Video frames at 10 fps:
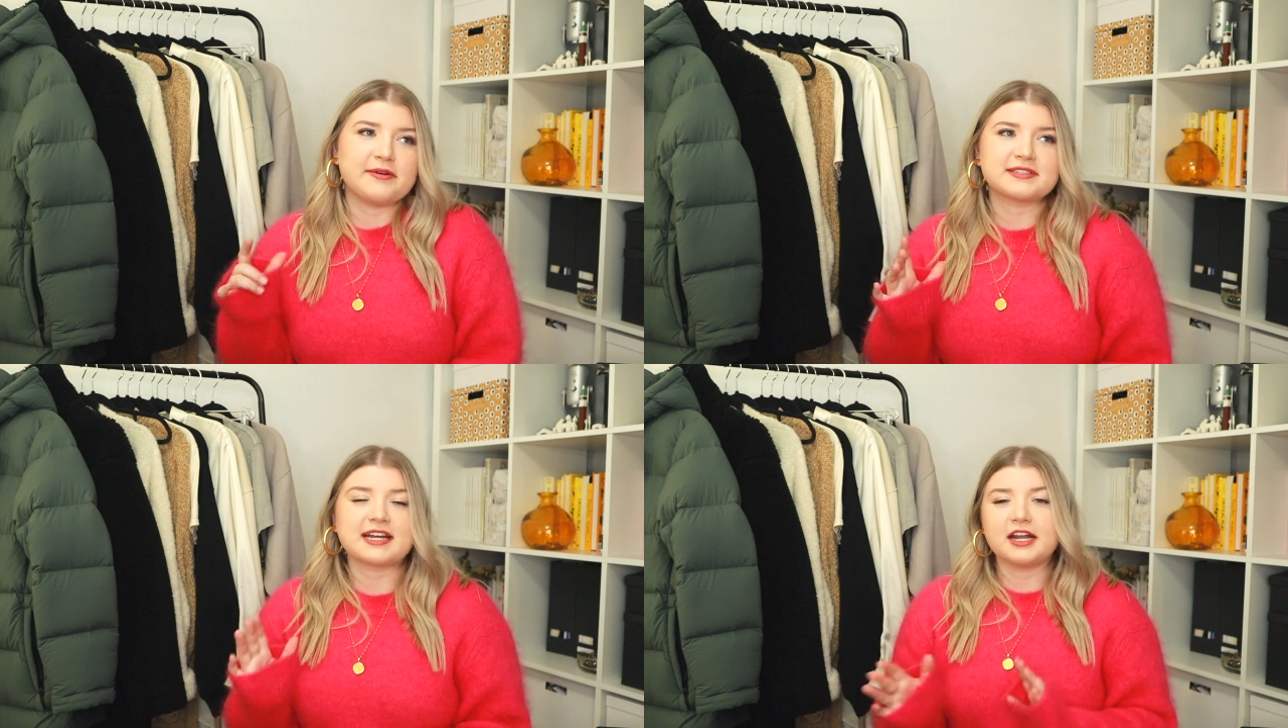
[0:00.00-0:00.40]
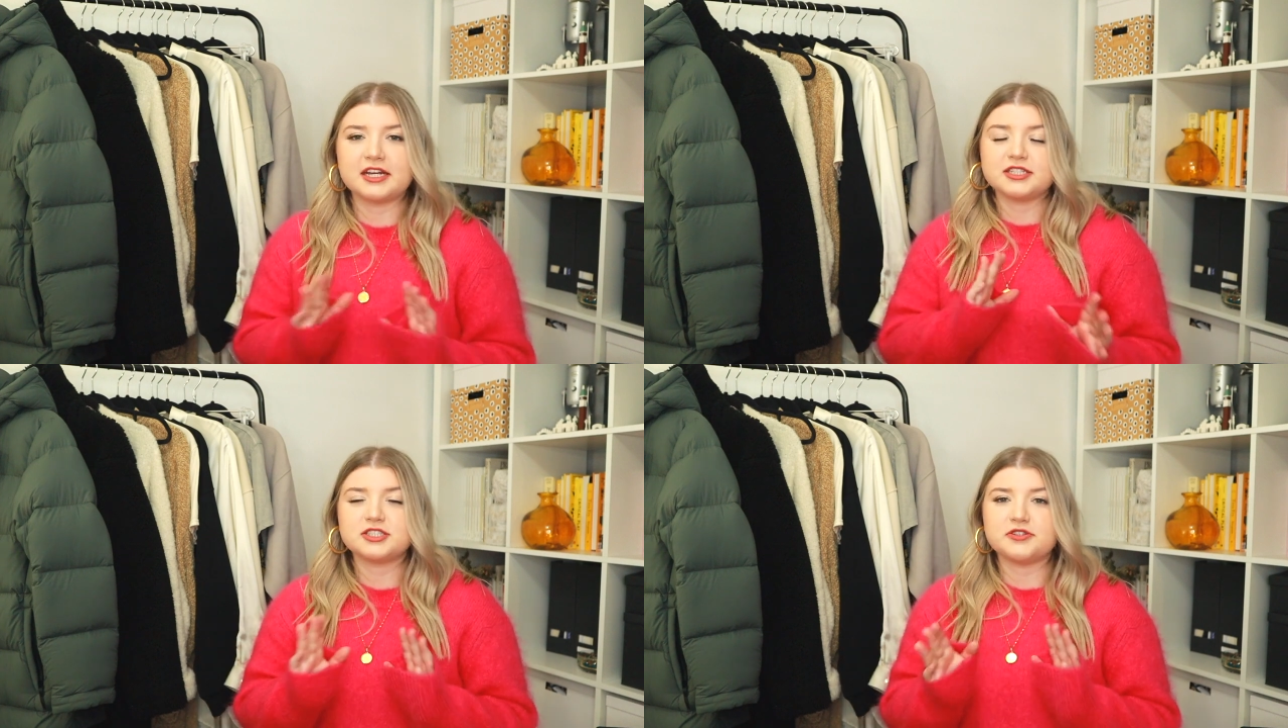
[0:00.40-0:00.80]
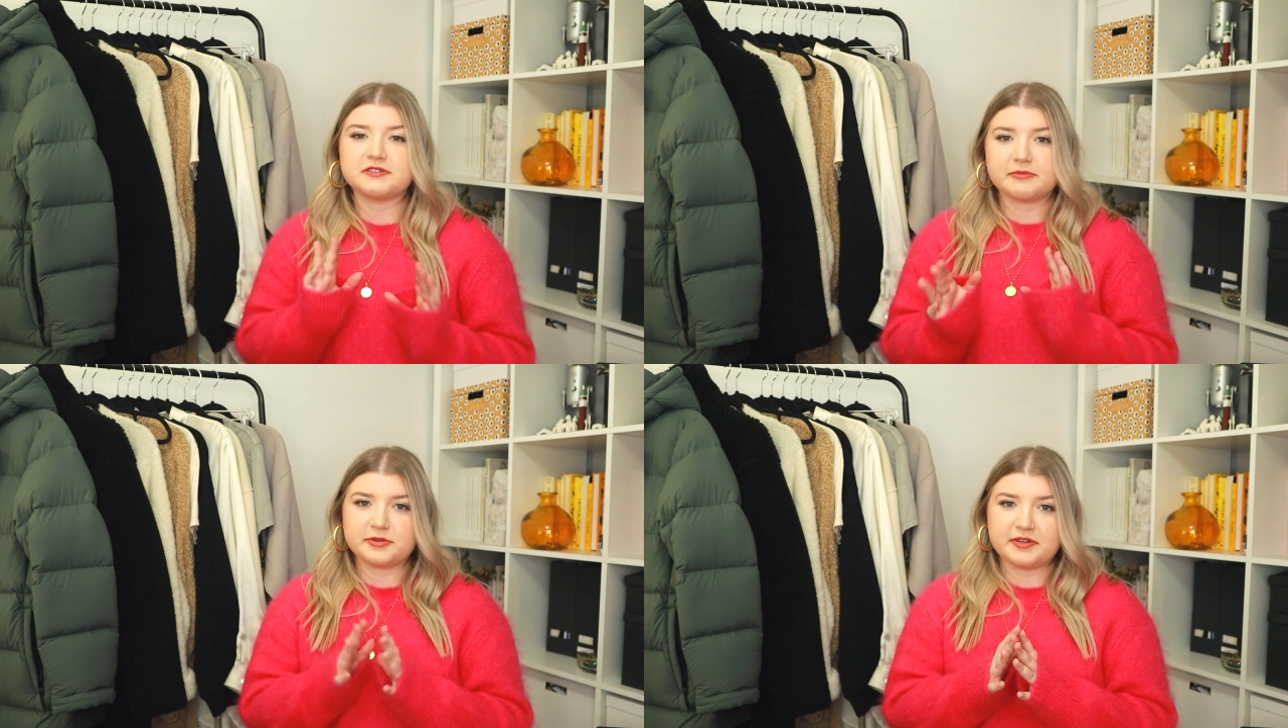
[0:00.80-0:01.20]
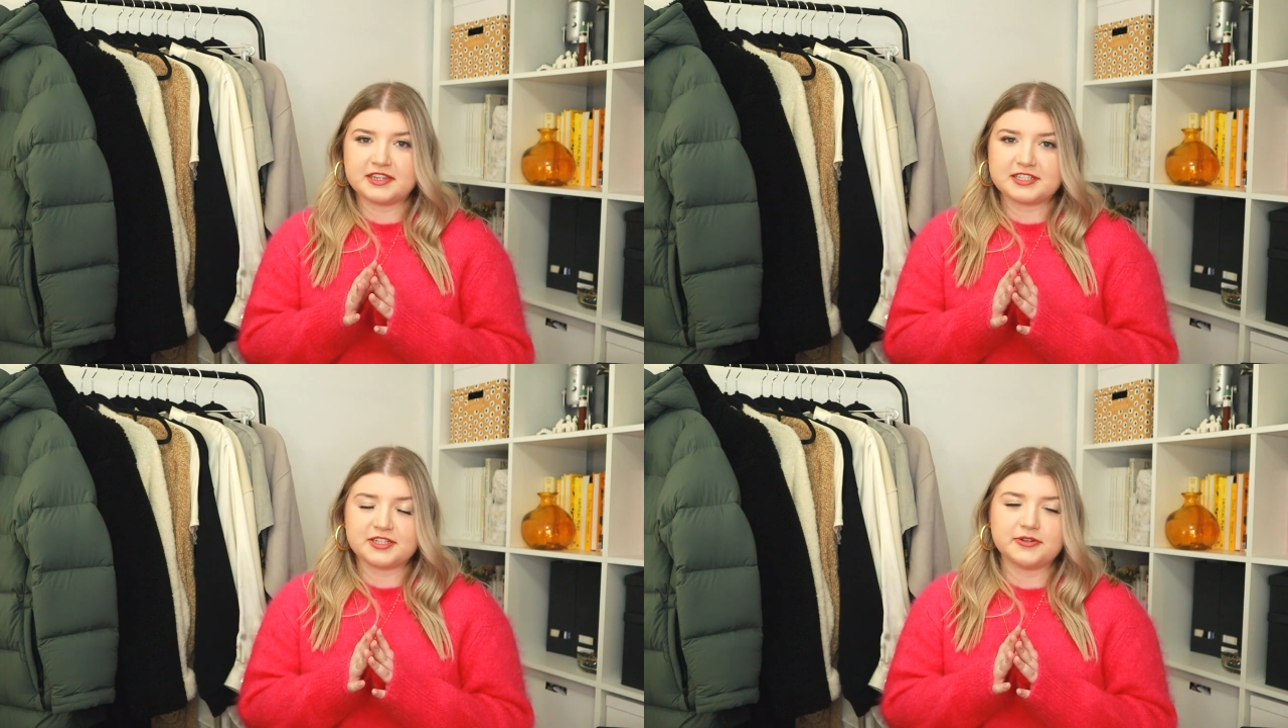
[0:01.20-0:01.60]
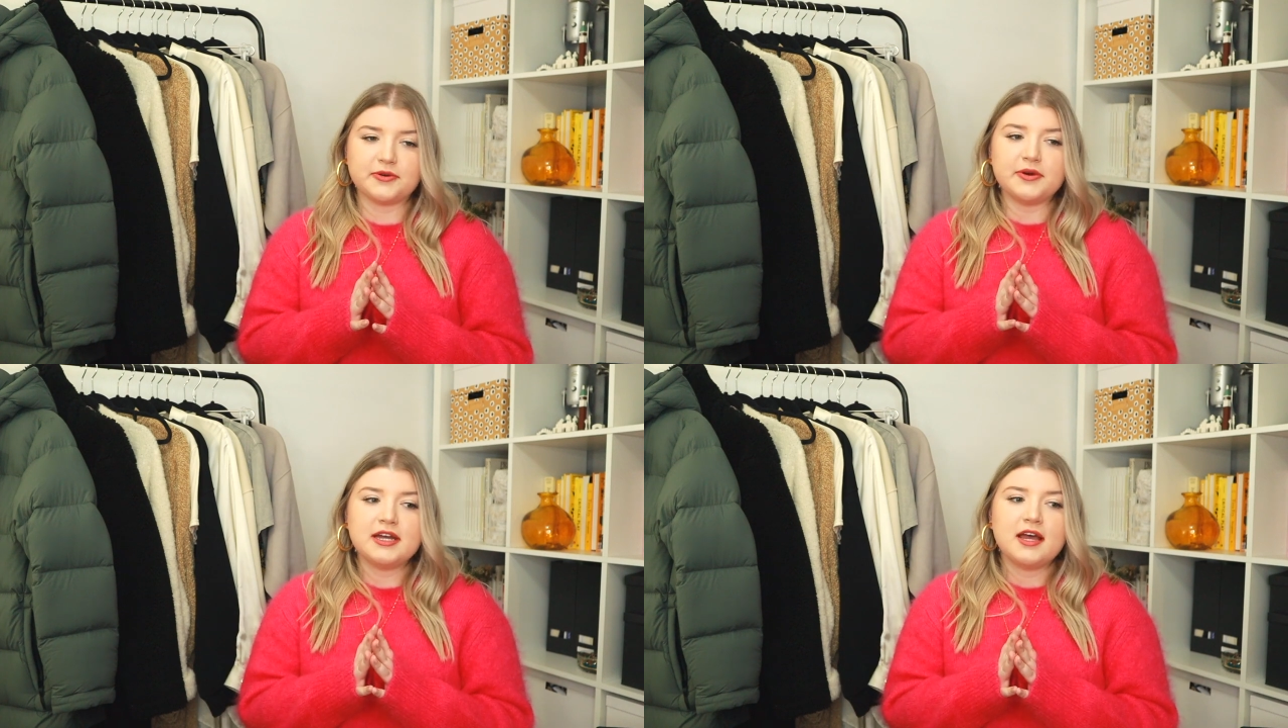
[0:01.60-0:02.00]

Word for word: I was kind of choosing between the two